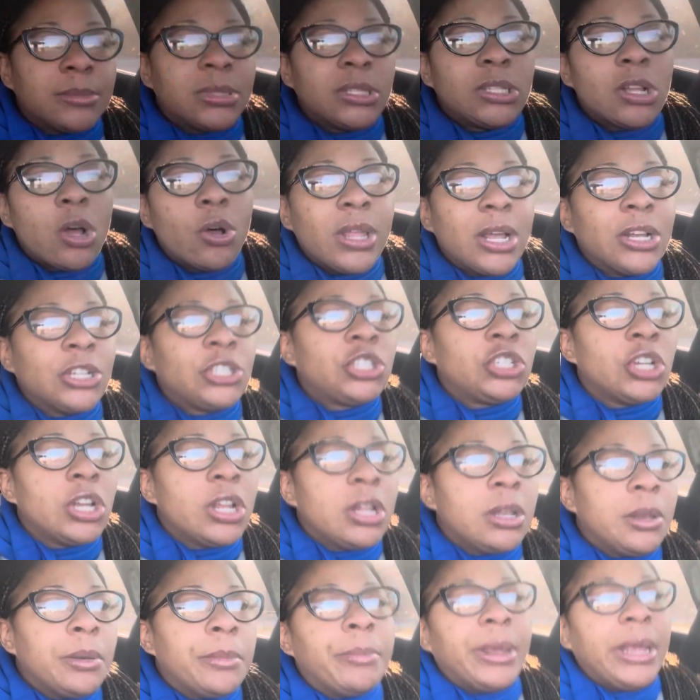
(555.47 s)
so there
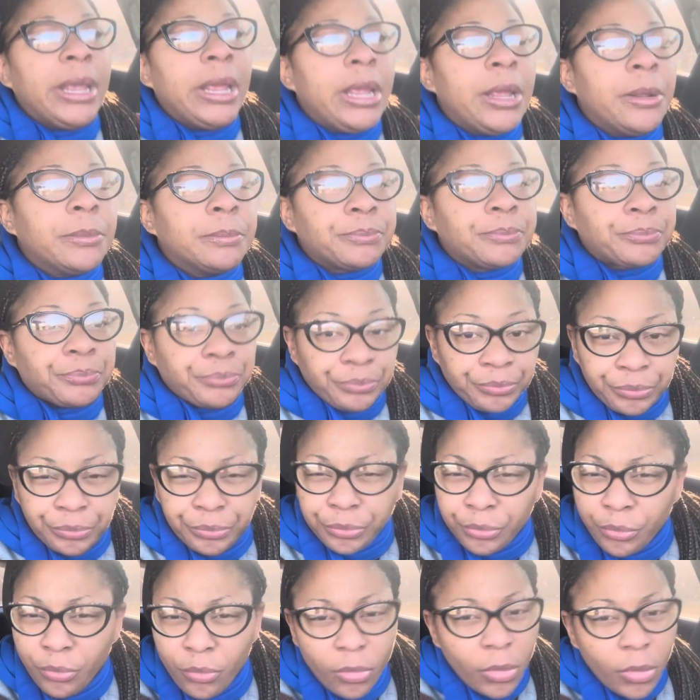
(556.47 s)
shouldn't be
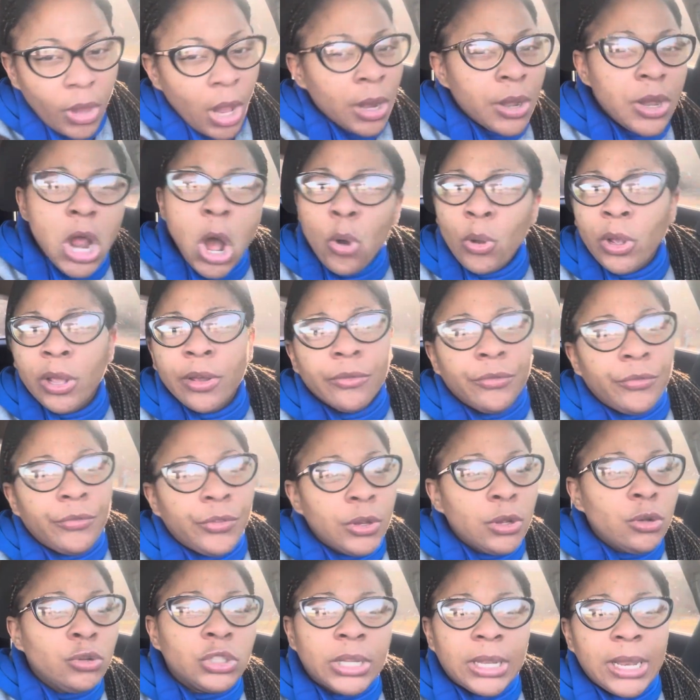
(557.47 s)
no
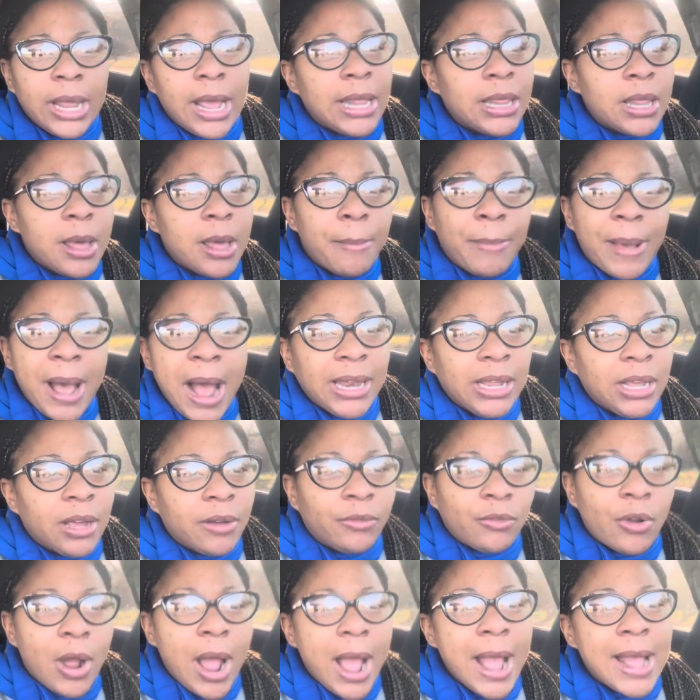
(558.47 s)
confusion in the body
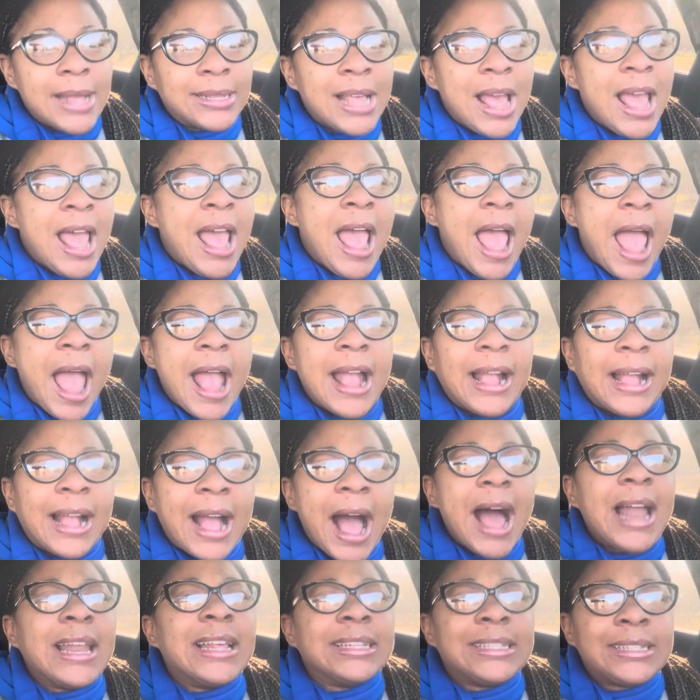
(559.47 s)
of Christ. And
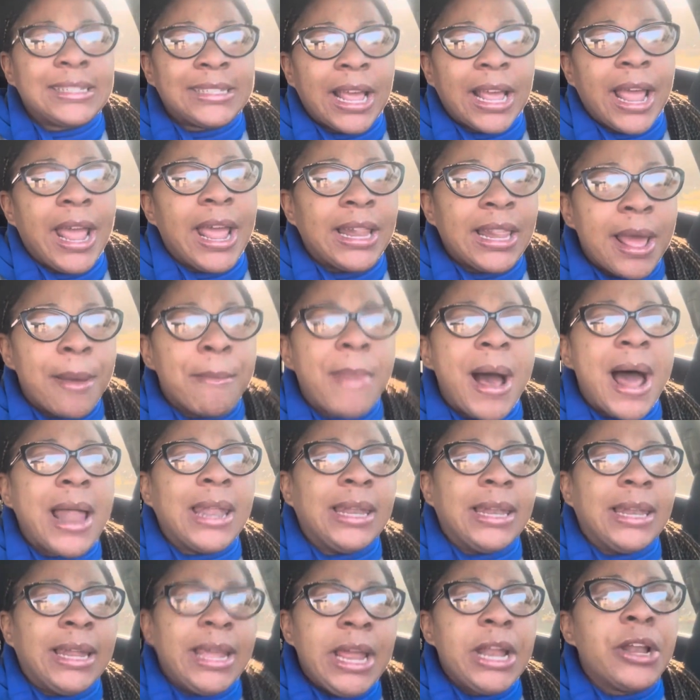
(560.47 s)
God is saying that my
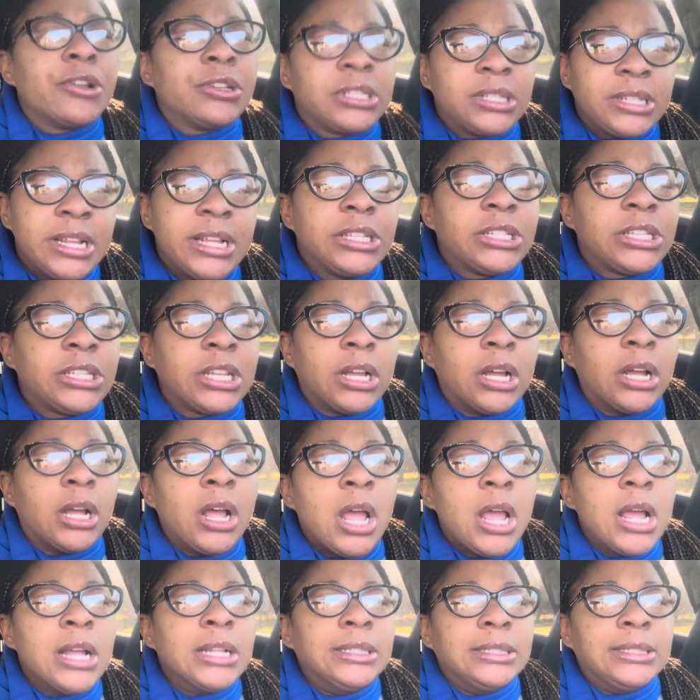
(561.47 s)
leaders need to
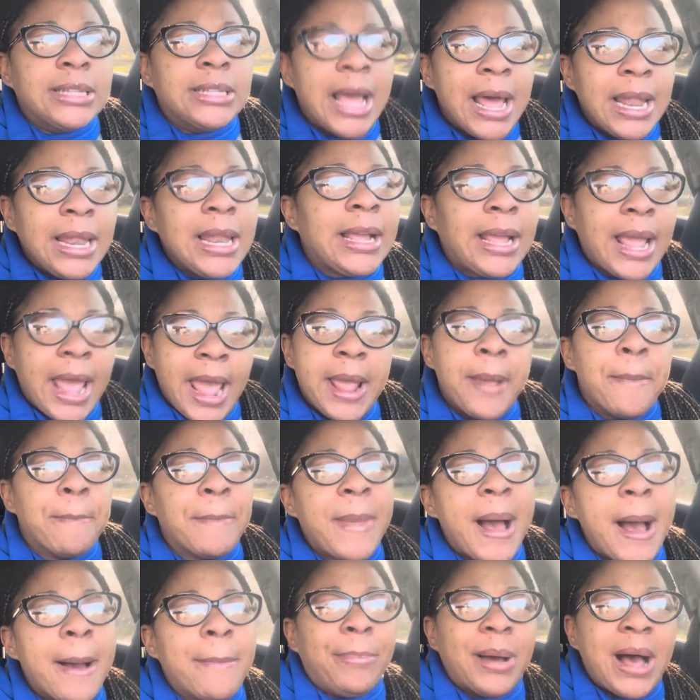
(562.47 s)
delegate
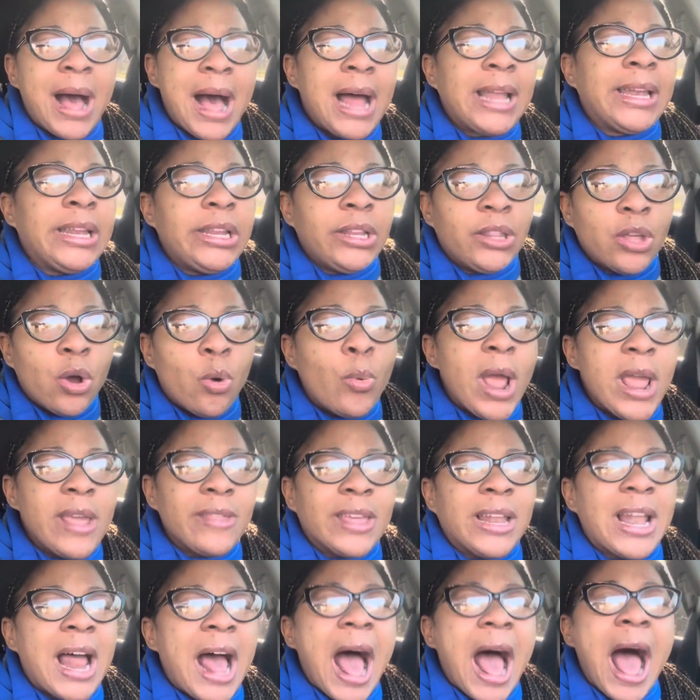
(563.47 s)
my body the way
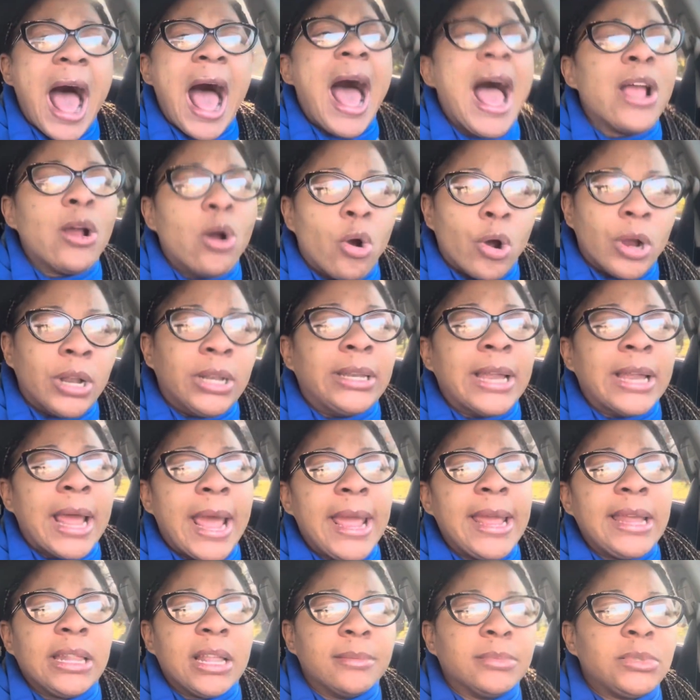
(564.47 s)
that I
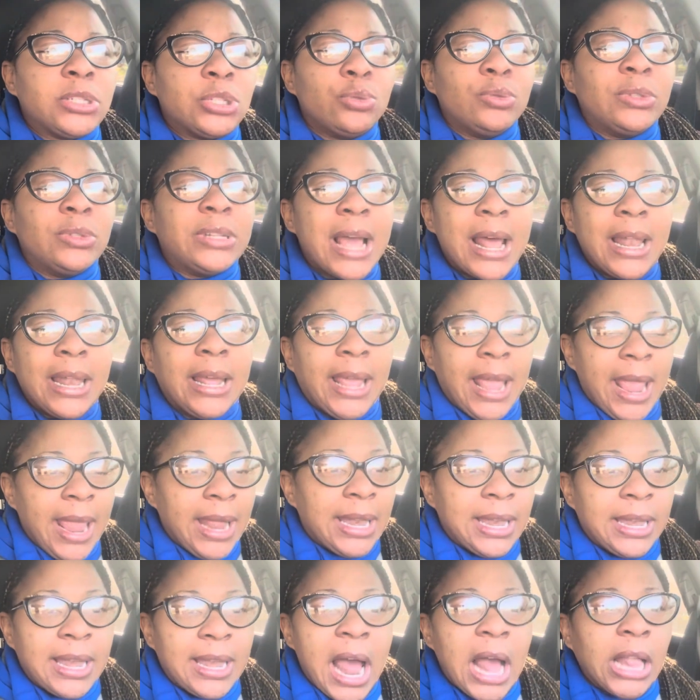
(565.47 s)
ordain them to delegate,
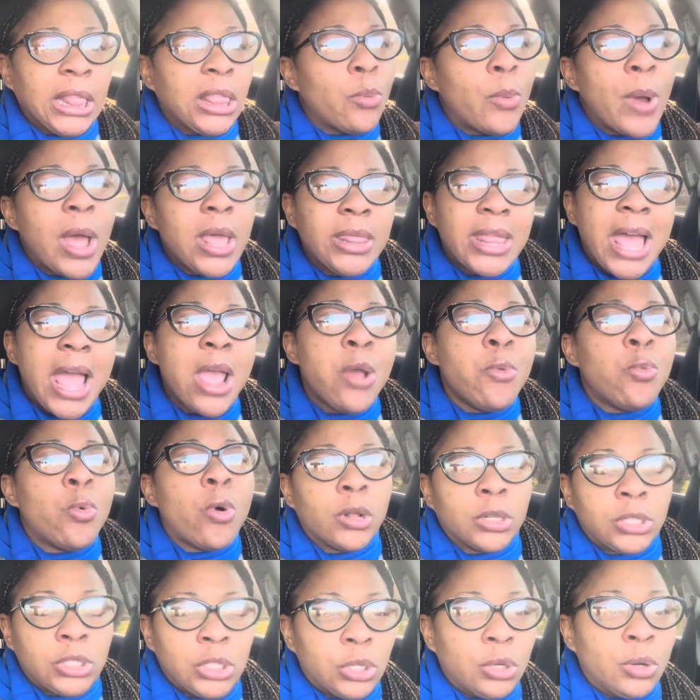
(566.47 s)
and not the way they
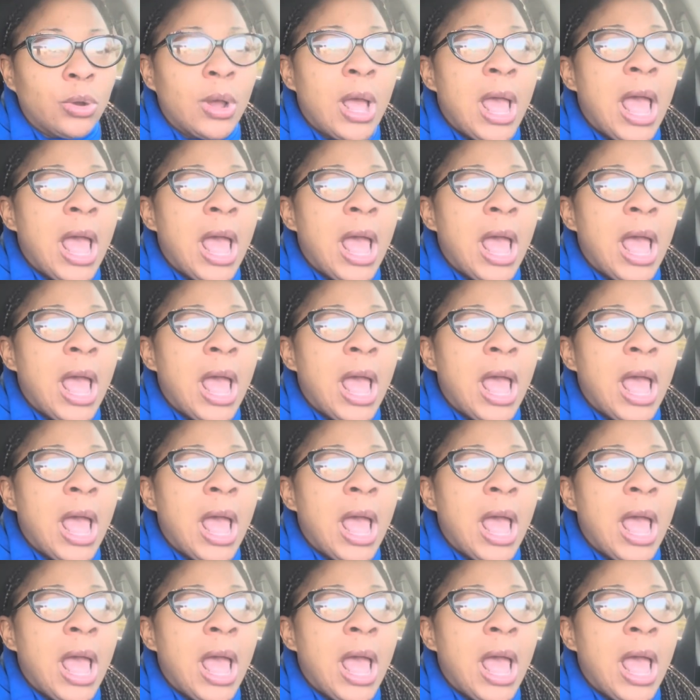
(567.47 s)
want to.